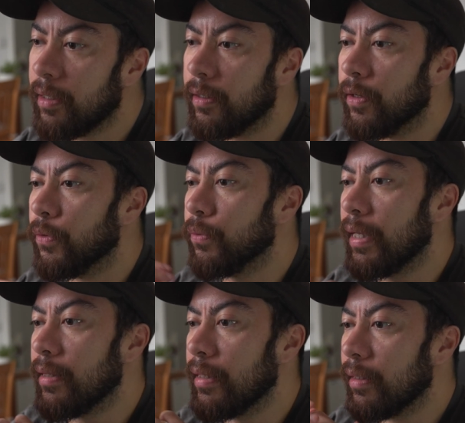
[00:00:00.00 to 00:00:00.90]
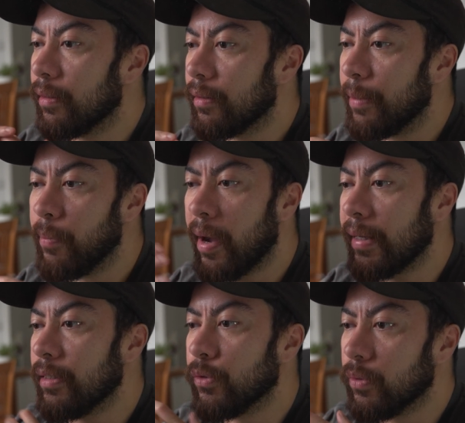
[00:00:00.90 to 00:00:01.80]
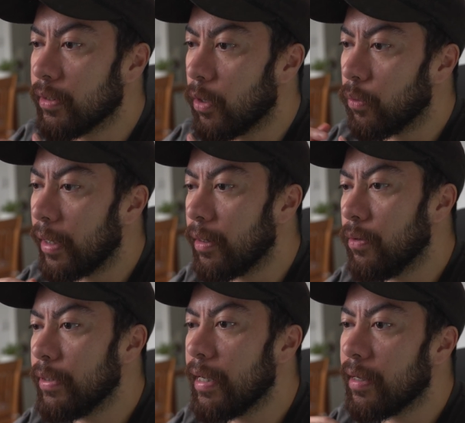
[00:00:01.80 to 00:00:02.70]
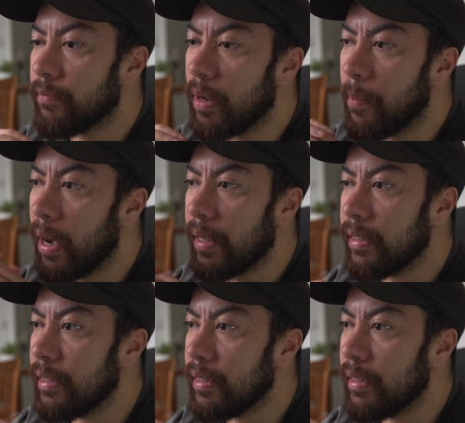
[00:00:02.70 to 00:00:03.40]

You know, they think they buy into this whole like, oh yeah, if I buy